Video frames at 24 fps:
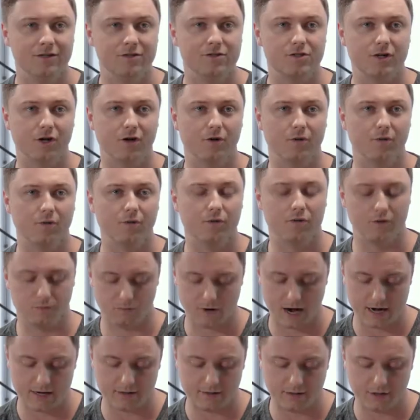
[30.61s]
So the
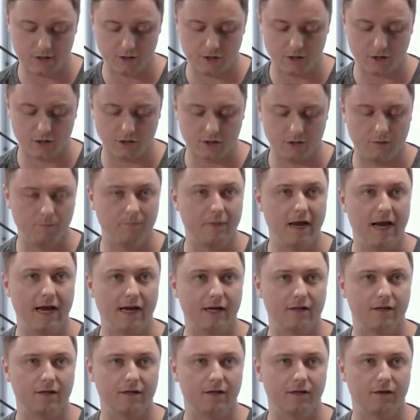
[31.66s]
writing that you're going to
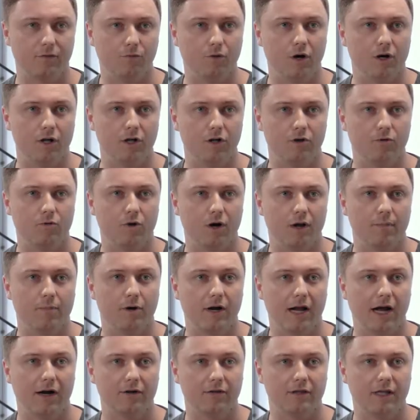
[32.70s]
make, what you want to
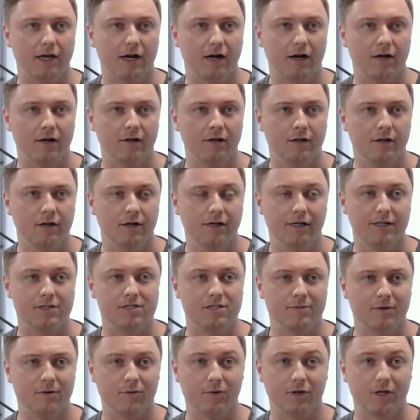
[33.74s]
put out there, needs
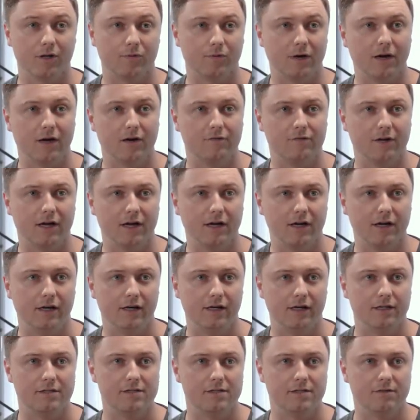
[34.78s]
to be really relevant. It
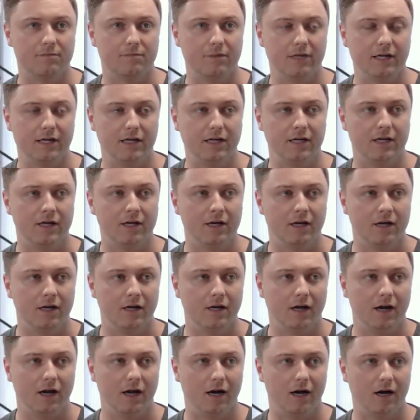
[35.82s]
needs to be
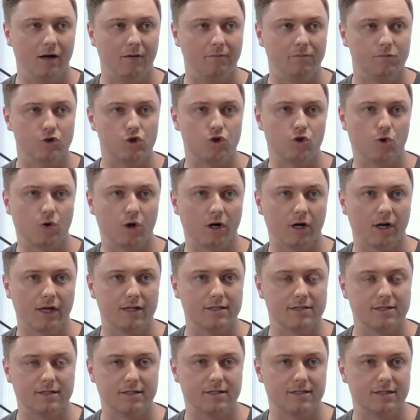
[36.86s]
short
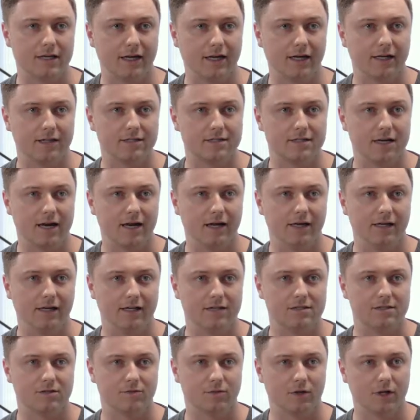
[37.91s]
and succinct, and it
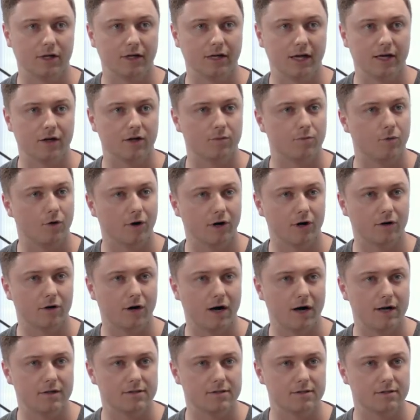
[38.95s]
needs to really get your point
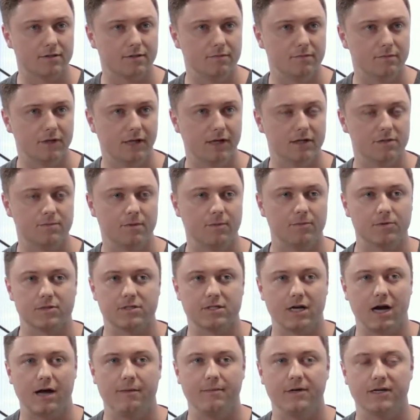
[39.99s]
across because people's
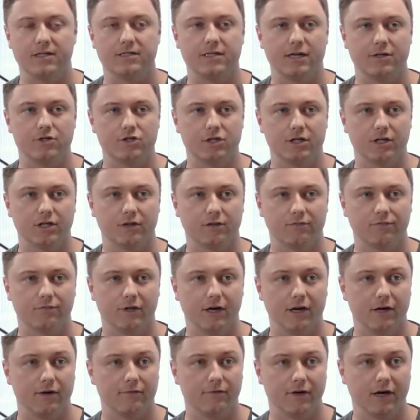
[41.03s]
time and attention are
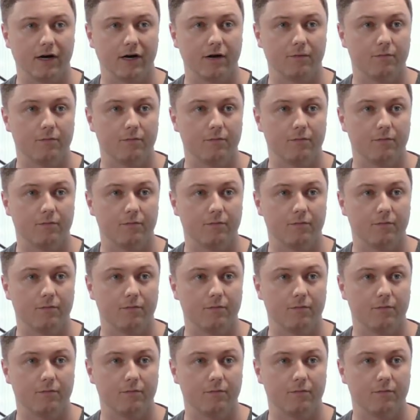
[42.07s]
very, very